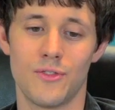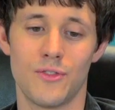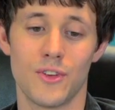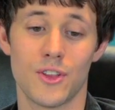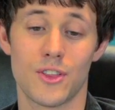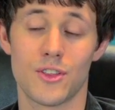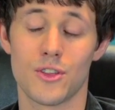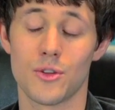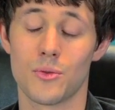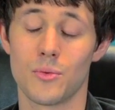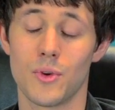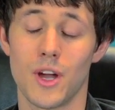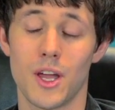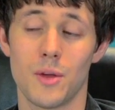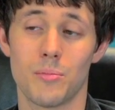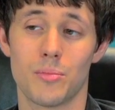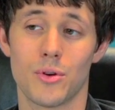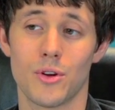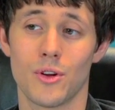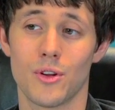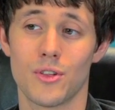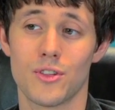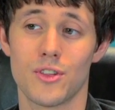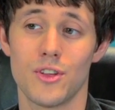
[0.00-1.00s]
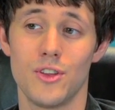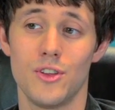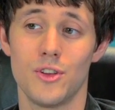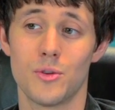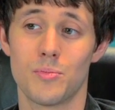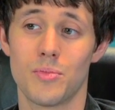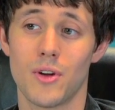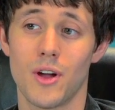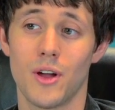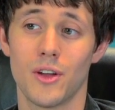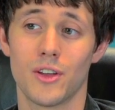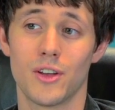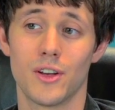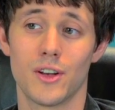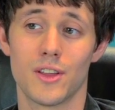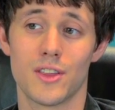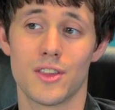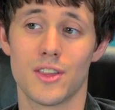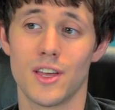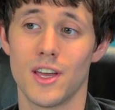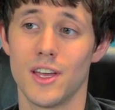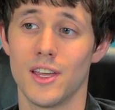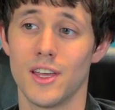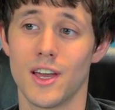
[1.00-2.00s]
If it's the right person, you're probably gonna
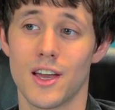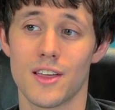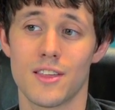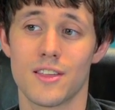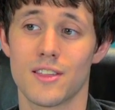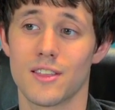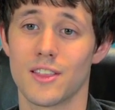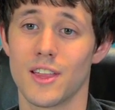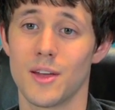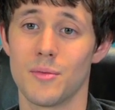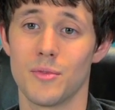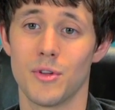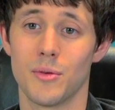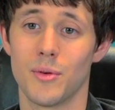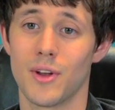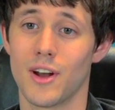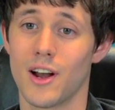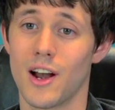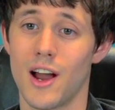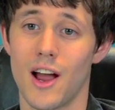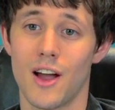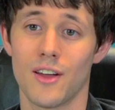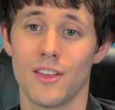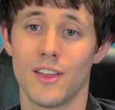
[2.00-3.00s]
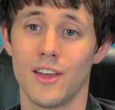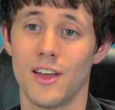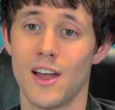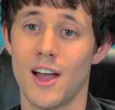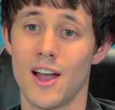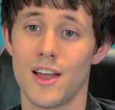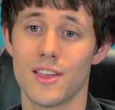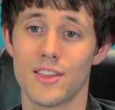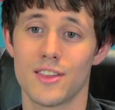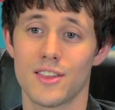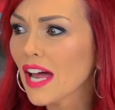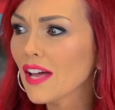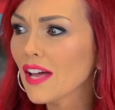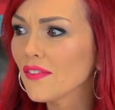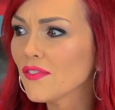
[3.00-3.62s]
say yes to them no matter how they ask.